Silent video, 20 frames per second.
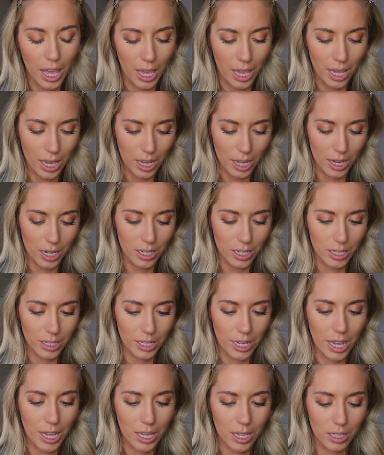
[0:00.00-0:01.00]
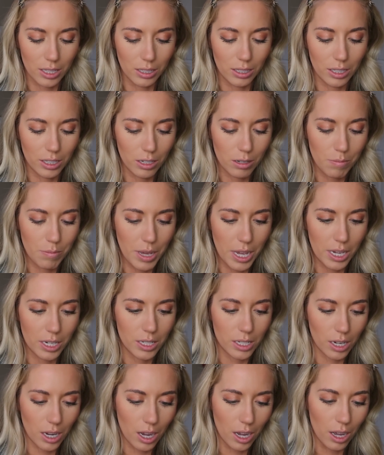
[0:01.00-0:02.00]
and take a little
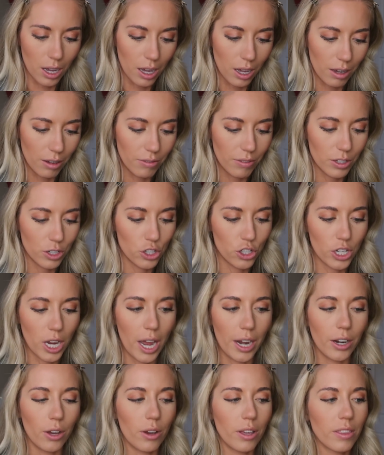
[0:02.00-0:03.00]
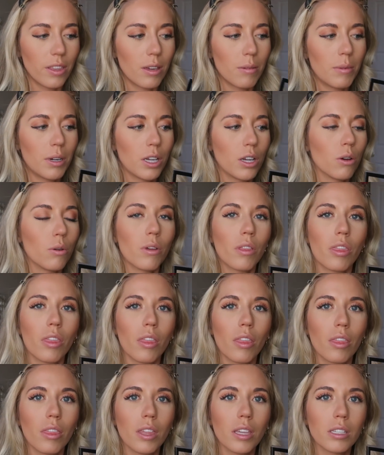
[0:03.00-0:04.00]
bit of shadow. I think I'm gonna go
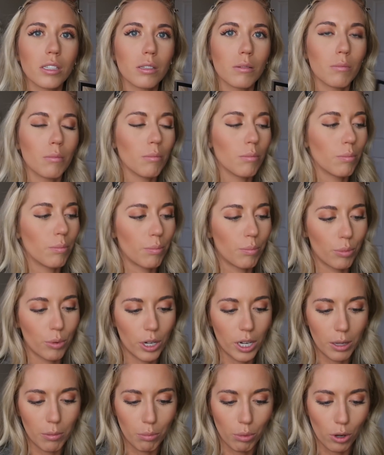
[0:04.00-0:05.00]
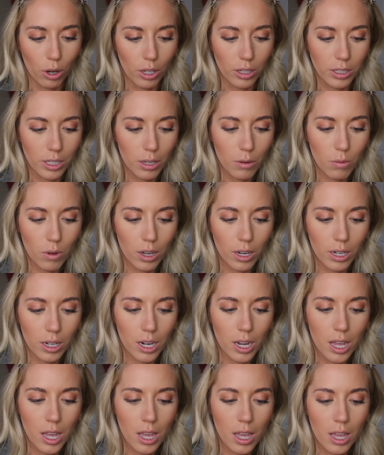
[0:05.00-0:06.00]
with this pretty bronzy
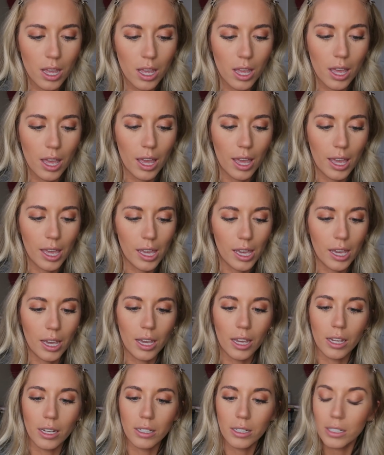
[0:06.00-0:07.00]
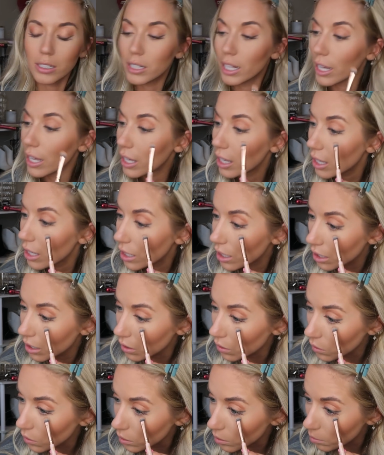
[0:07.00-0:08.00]
one and take in
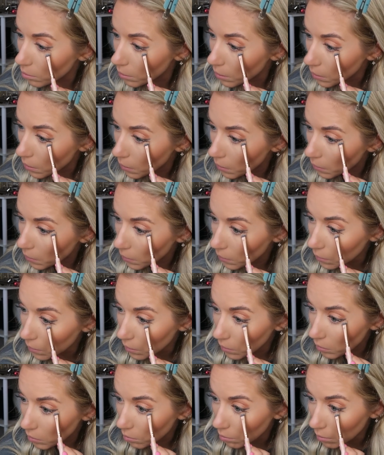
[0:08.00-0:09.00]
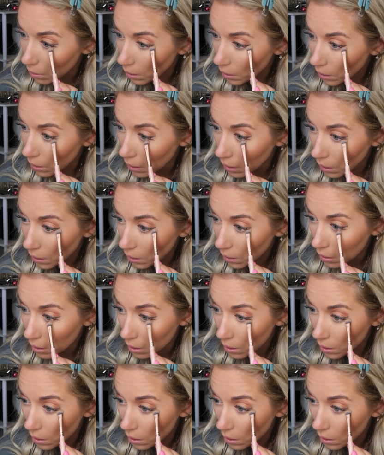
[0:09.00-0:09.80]
a little bit underneath my